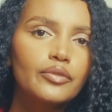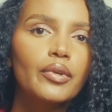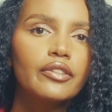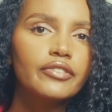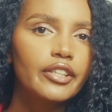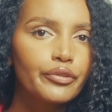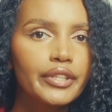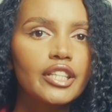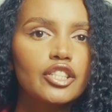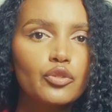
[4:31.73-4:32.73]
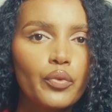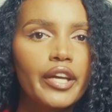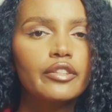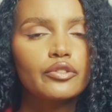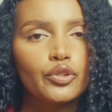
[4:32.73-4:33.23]
is one of the greatest
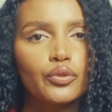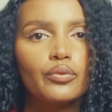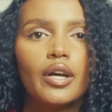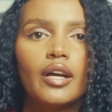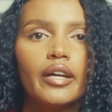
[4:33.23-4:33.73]
way to